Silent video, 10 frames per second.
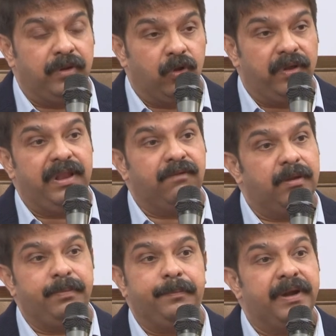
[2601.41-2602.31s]
low level
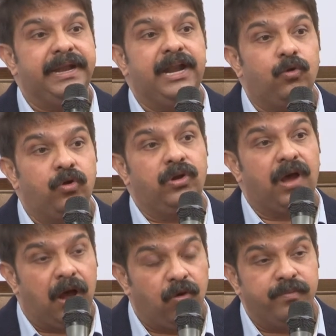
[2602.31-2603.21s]
people they don't know
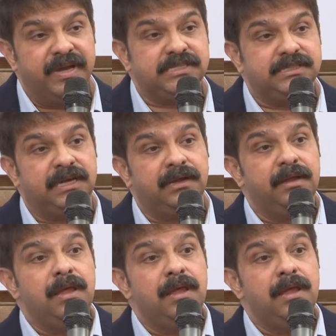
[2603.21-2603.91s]
how much the